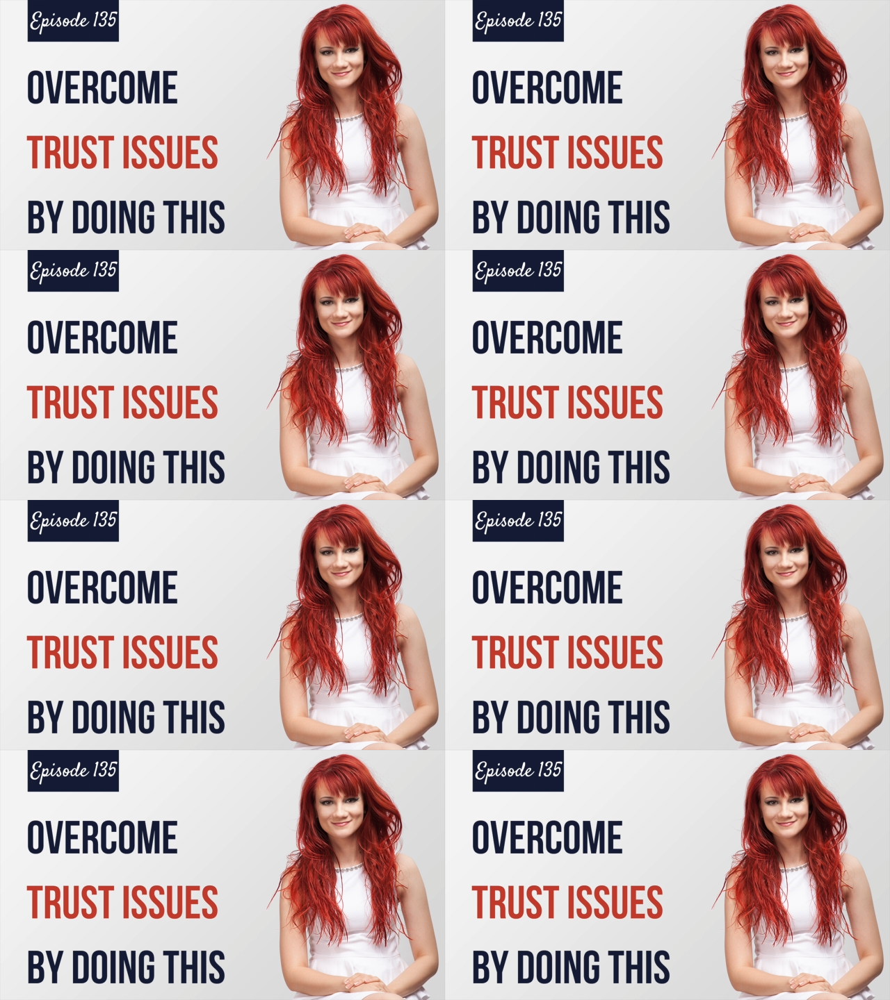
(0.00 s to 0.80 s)

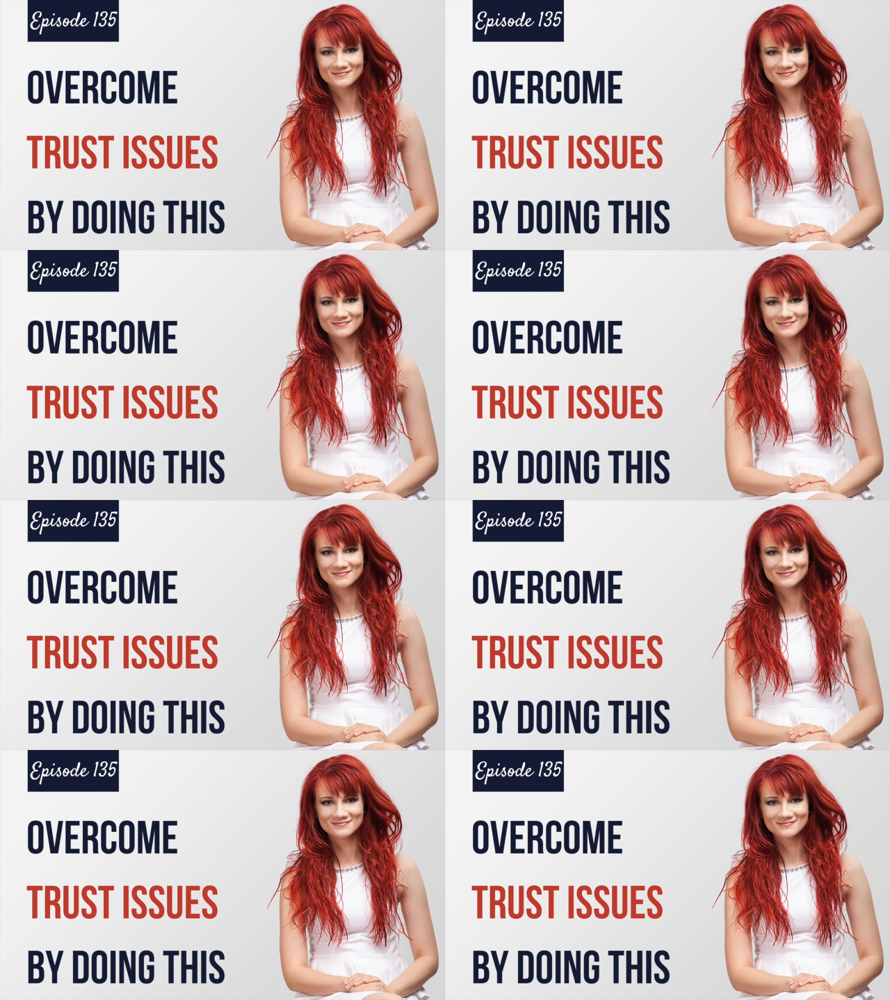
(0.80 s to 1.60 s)

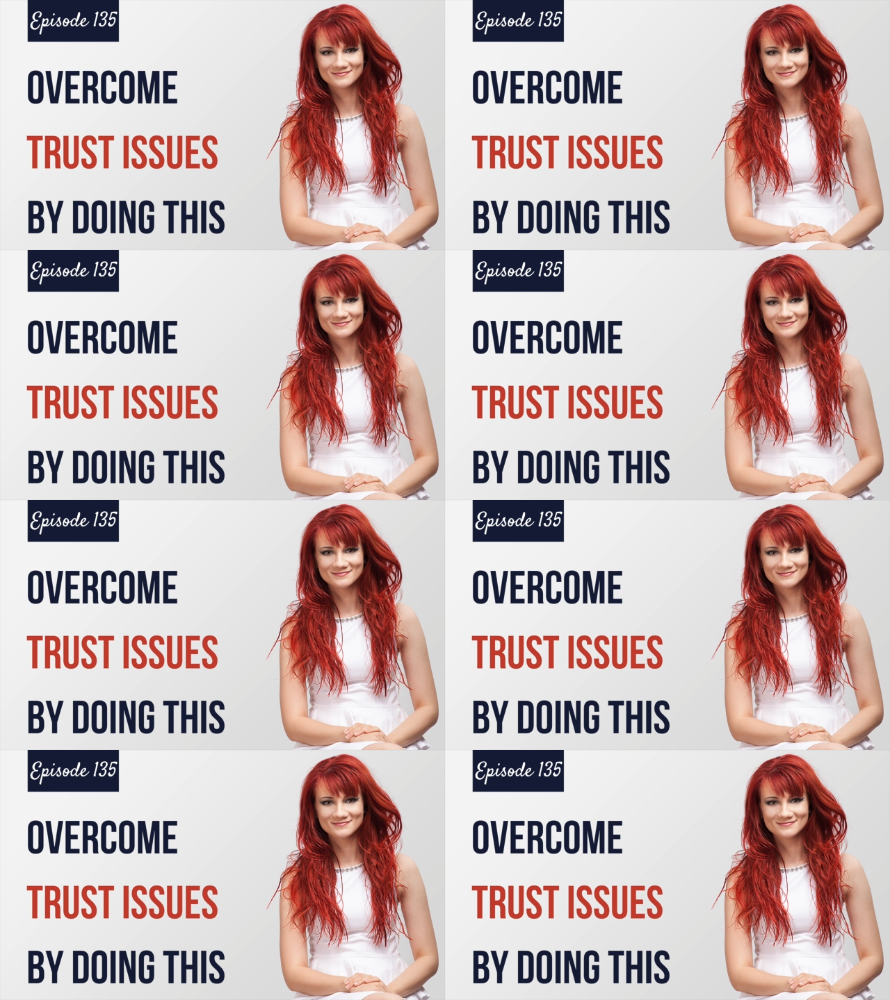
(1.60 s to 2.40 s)

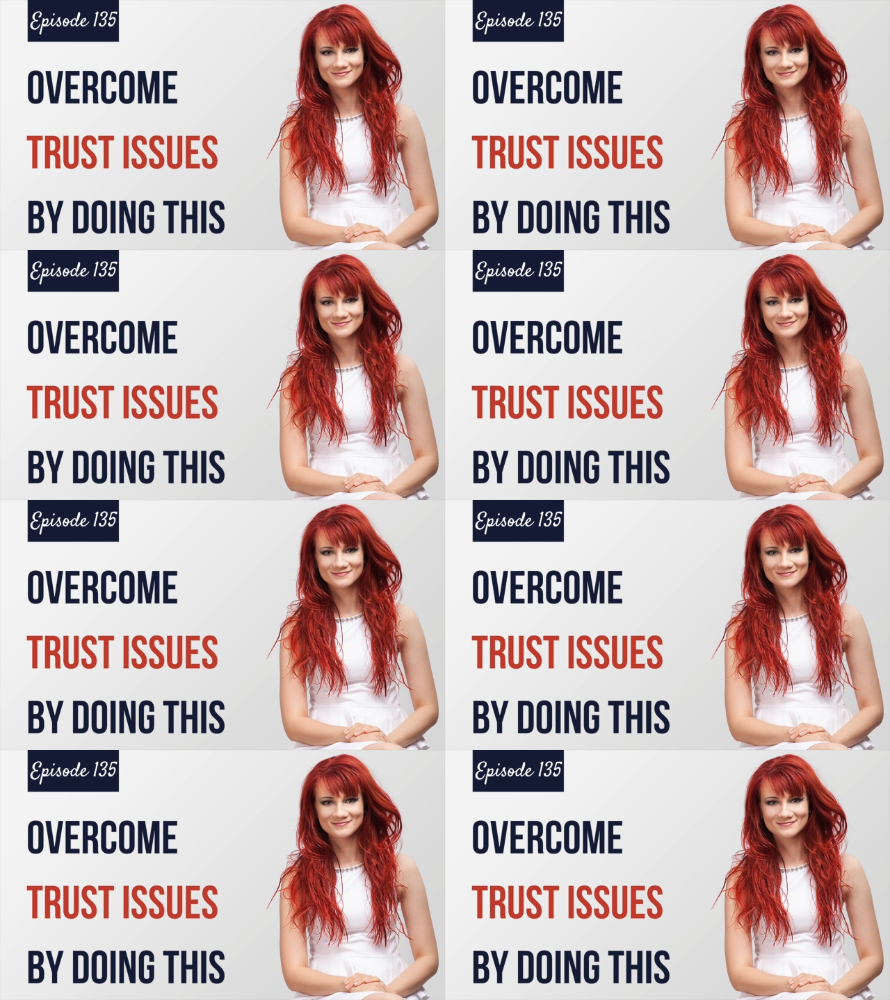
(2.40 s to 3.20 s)

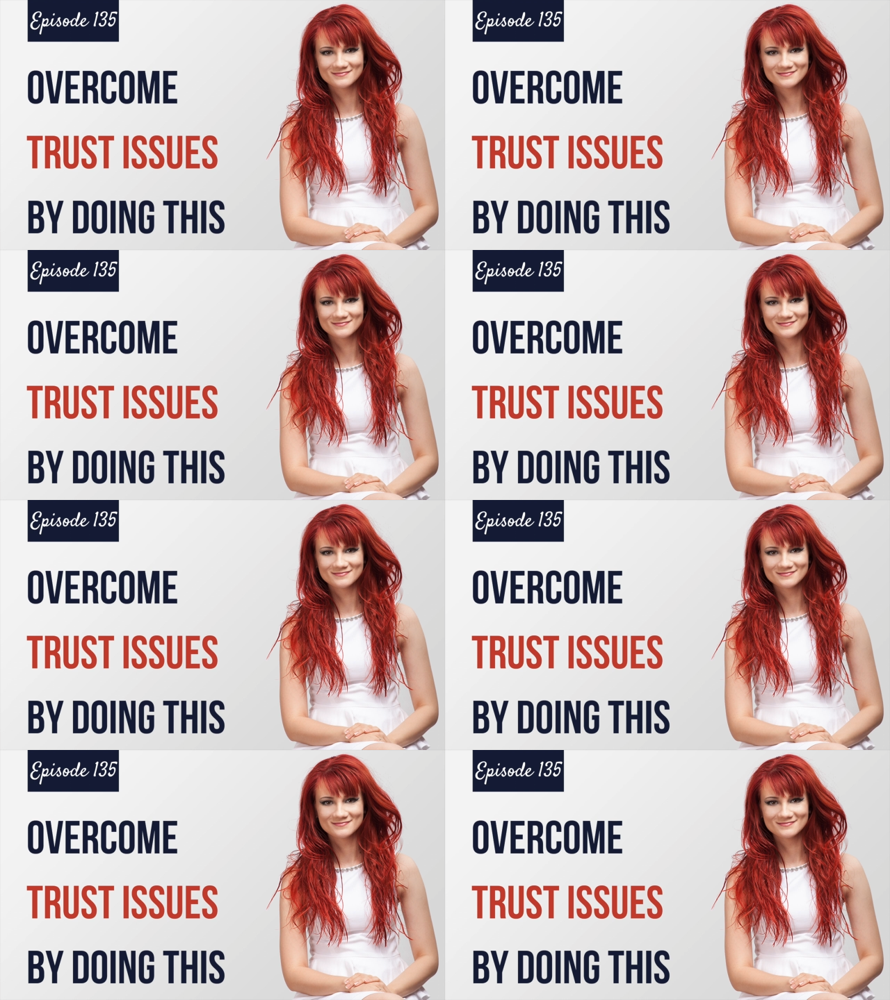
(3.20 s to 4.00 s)

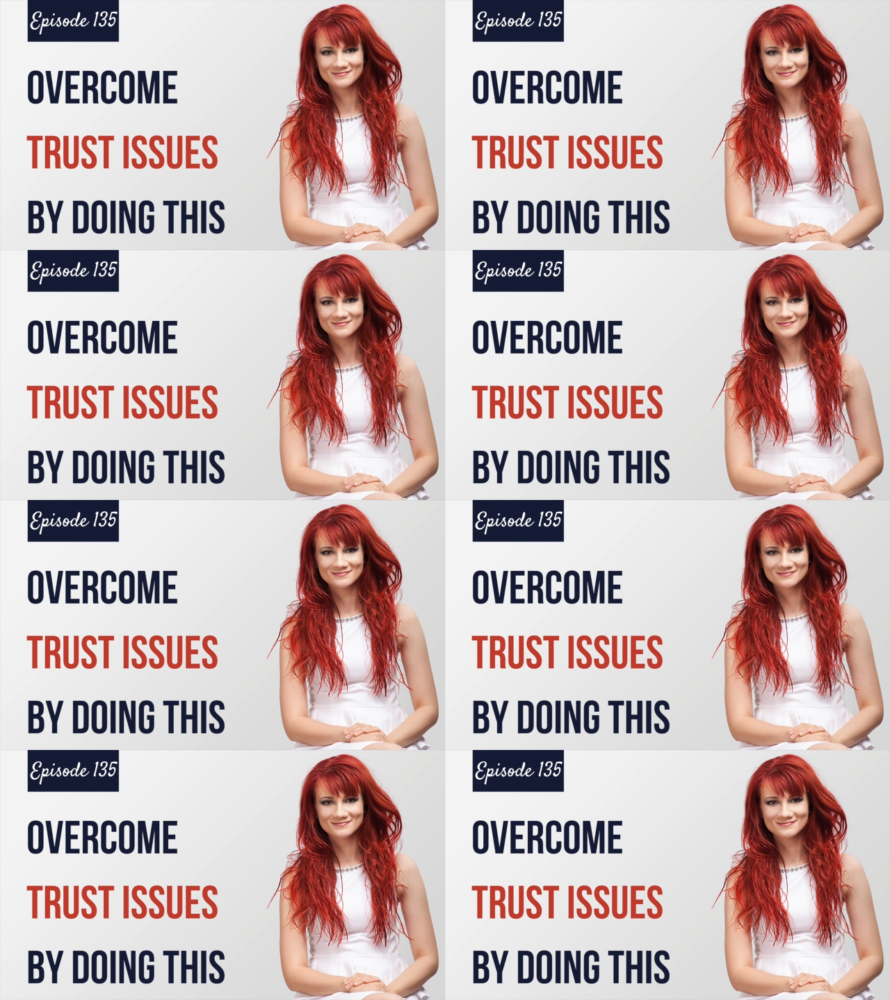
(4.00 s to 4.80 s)

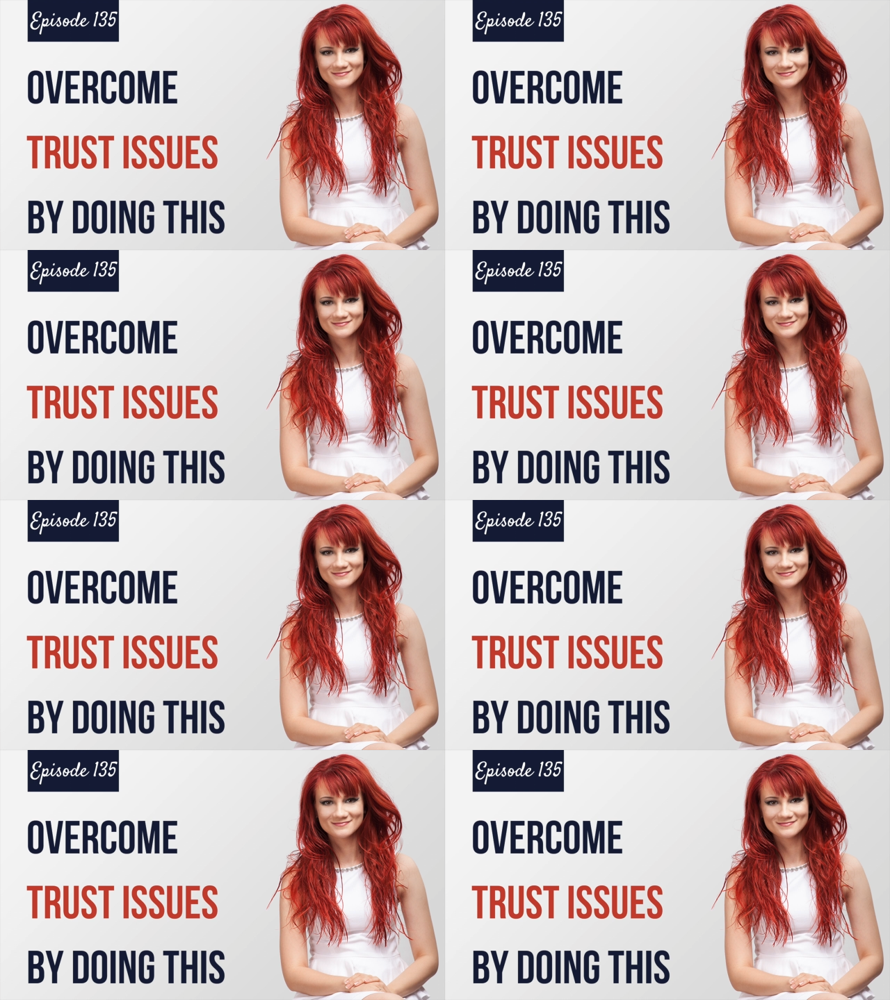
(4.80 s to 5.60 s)

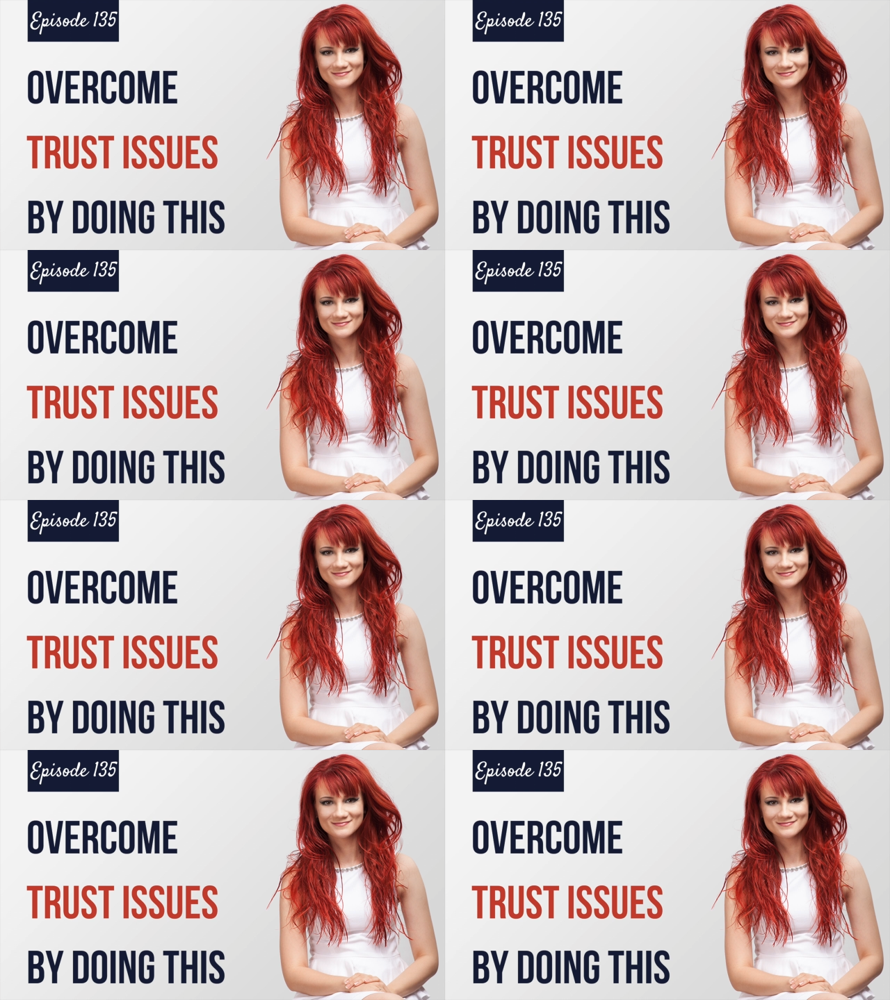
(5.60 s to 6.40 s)

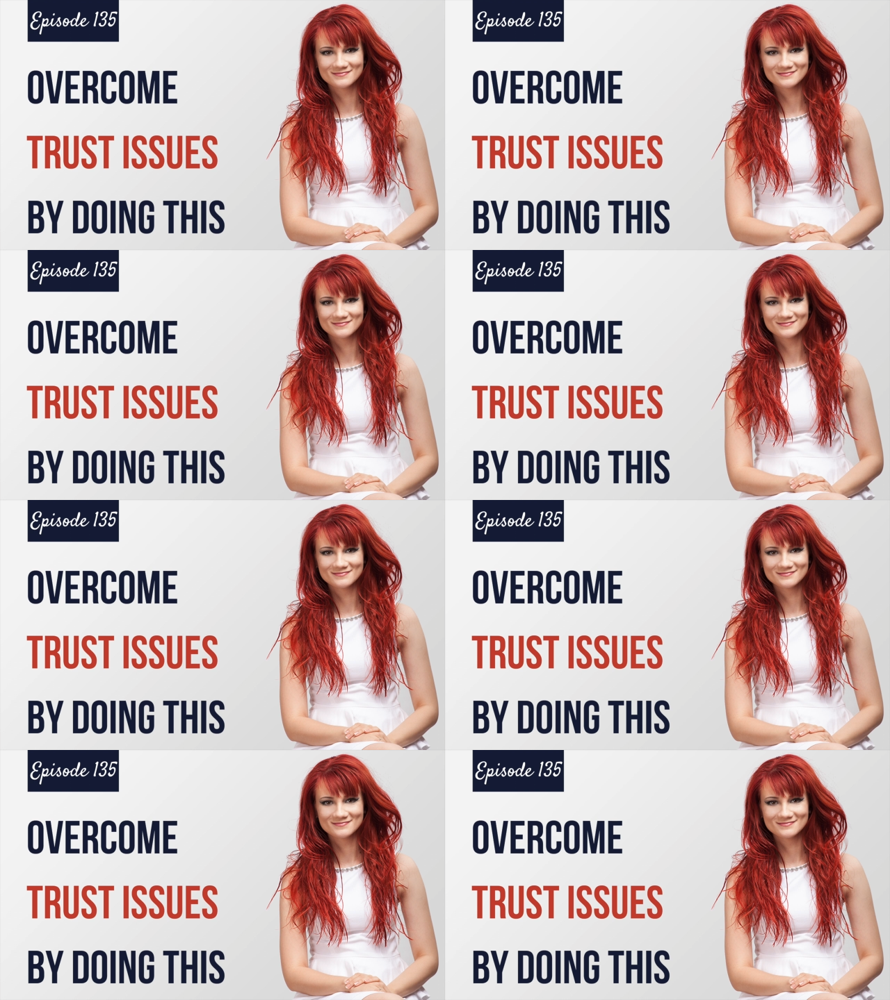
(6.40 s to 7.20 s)

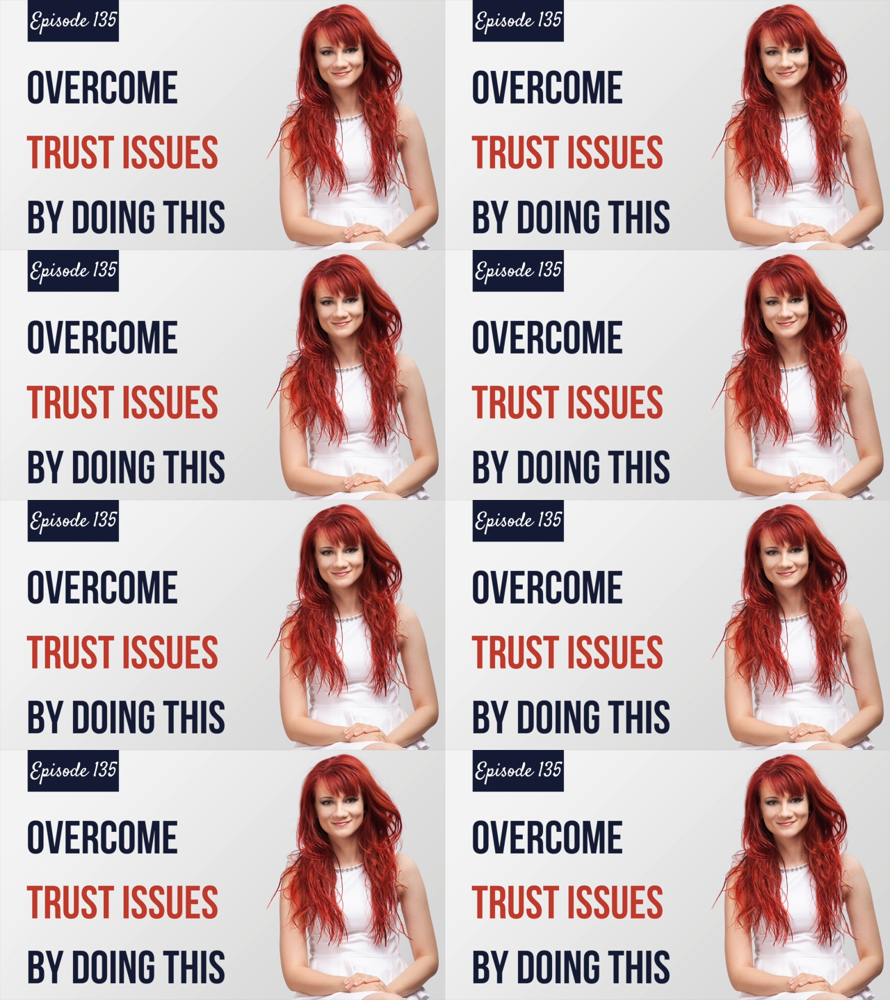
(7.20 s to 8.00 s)
[no speech]